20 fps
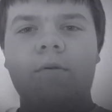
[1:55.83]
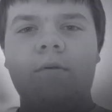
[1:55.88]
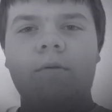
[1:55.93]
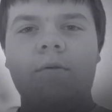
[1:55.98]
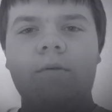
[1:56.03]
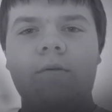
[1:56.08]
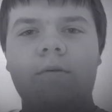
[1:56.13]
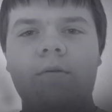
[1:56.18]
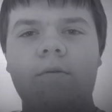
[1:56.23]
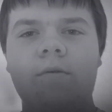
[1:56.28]

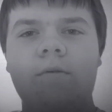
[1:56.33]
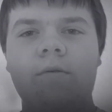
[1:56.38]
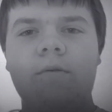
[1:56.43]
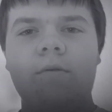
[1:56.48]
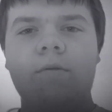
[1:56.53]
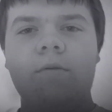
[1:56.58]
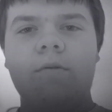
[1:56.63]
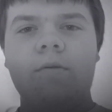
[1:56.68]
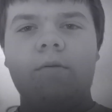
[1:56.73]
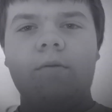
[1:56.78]

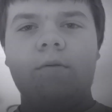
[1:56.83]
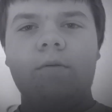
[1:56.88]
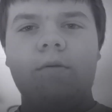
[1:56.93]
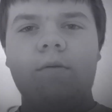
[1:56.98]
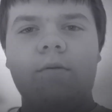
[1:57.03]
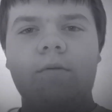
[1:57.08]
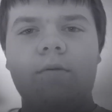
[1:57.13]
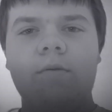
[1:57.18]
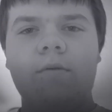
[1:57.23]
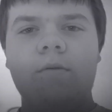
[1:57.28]

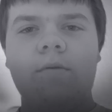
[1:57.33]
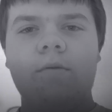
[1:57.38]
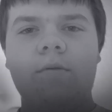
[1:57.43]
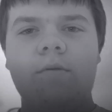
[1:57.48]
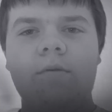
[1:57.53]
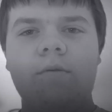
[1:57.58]
Nobody speaks.